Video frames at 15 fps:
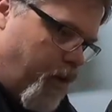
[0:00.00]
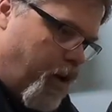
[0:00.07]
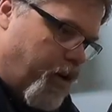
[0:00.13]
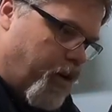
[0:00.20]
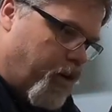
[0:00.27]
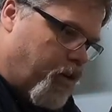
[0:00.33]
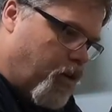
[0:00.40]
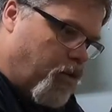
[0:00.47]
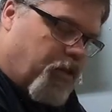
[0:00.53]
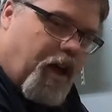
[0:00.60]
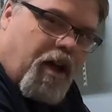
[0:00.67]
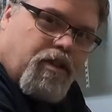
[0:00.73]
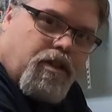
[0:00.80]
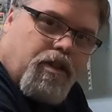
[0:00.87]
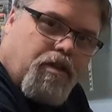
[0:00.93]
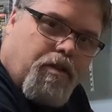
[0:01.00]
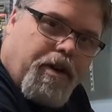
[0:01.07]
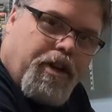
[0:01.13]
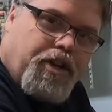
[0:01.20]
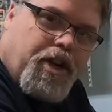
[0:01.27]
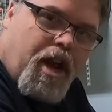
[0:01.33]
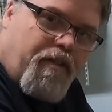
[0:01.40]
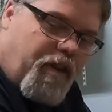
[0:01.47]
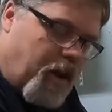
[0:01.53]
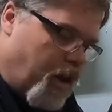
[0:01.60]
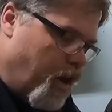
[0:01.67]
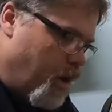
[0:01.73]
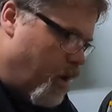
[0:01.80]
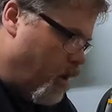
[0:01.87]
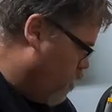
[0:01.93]
hundred, two thousand three
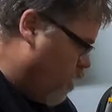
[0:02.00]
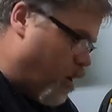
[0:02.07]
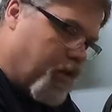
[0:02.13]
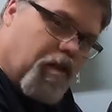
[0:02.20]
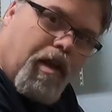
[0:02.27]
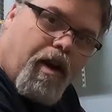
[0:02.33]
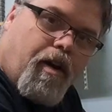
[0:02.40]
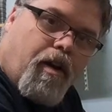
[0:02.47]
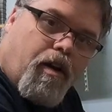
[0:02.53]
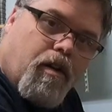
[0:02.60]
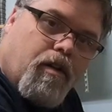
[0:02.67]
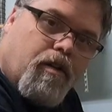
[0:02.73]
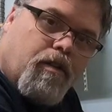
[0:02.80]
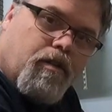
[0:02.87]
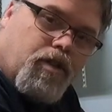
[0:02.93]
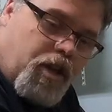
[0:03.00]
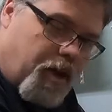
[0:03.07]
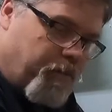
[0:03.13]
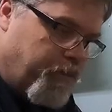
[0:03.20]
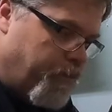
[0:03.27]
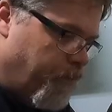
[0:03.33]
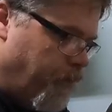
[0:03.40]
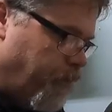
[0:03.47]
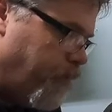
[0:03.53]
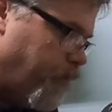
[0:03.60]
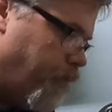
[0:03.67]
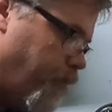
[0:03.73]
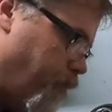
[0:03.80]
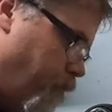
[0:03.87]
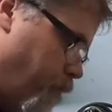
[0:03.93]
Chevy, six liter, Jim.
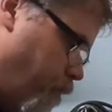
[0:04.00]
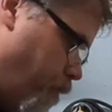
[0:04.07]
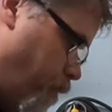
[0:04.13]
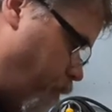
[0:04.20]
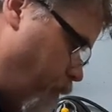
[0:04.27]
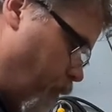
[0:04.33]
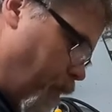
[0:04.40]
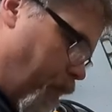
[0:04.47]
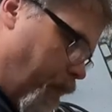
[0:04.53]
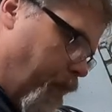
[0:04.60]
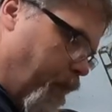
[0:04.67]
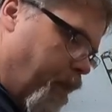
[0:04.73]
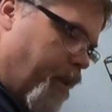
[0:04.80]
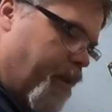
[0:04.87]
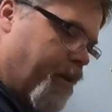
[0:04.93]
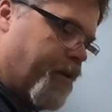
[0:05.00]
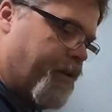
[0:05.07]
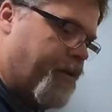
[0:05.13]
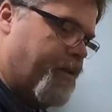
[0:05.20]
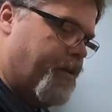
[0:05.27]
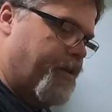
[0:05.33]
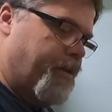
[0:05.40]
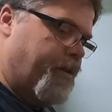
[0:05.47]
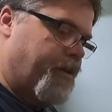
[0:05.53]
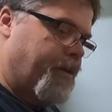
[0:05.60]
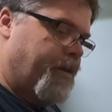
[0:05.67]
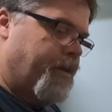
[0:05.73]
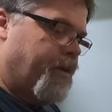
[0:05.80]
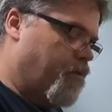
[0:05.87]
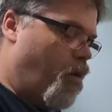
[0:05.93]
I'm
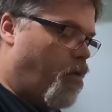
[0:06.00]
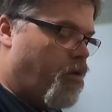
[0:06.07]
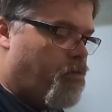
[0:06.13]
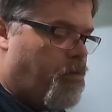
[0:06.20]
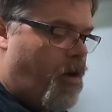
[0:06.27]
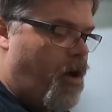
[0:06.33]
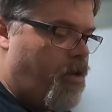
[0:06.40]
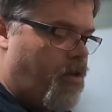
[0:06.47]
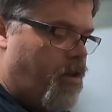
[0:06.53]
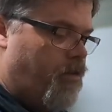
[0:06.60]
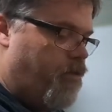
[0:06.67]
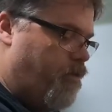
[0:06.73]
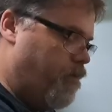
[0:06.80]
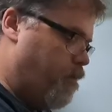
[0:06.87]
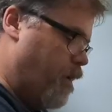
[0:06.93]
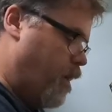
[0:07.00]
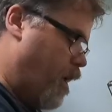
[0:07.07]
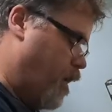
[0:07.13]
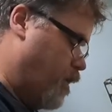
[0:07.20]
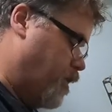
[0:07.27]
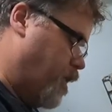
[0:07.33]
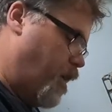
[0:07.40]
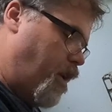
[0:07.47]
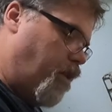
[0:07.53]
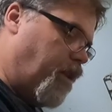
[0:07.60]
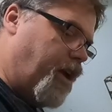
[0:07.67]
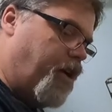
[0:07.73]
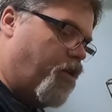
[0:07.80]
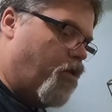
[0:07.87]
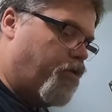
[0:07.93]
almost positive, but like I said, I'll
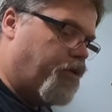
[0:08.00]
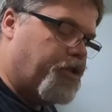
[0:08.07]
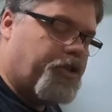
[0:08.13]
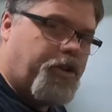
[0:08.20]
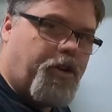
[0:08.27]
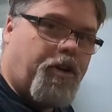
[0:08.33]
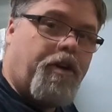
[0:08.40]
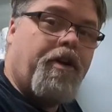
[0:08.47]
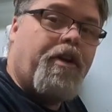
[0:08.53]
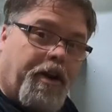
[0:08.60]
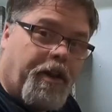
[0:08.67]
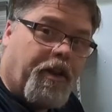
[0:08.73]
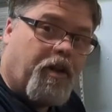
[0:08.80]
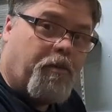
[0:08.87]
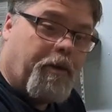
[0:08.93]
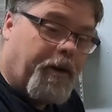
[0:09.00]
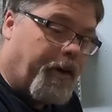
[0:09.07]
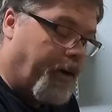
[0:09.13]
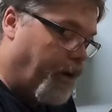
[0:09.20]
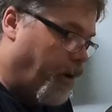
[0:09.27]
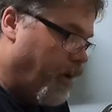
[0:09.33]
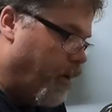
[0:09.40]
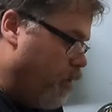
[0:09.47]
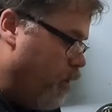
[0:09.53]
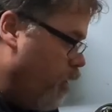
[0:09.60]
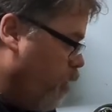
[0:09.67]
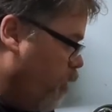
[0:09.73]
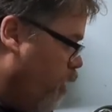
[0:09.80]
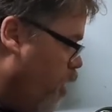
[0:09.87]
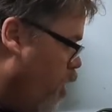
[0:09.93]
let you know for sure in a little bit here. But
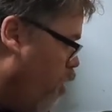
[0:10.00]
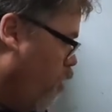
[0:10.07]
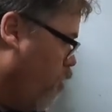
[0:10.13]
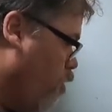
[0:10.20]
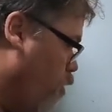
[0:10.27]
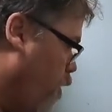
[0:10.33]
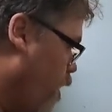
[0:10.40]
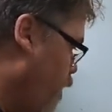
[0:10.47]
there we go, so we